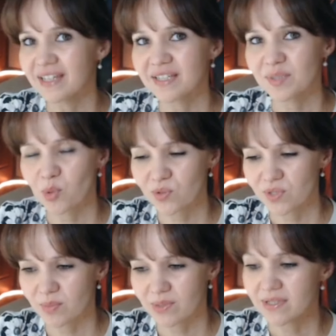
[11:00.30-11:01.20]
as
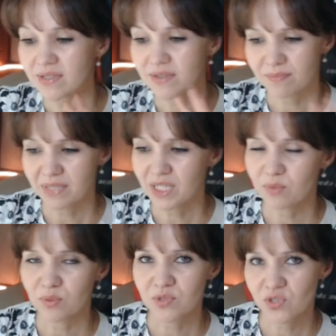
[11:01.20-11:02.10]
possible,
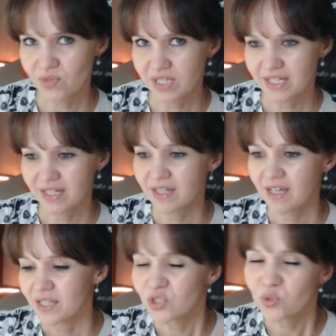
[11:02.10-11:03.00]
minimum 3,
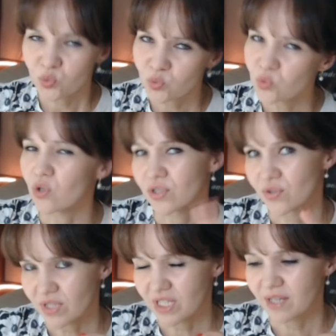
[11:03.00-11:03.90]
2 or
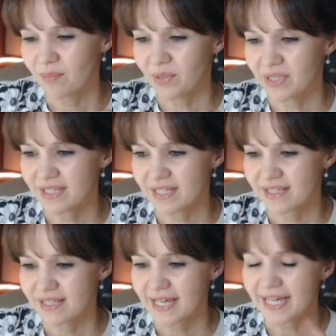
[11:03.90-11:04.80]
3
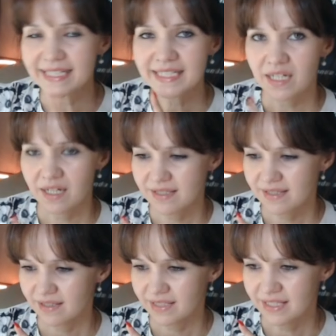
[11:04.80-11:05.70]
pieces, and
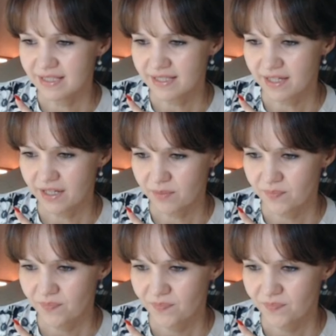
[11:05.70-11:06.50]
castle in time.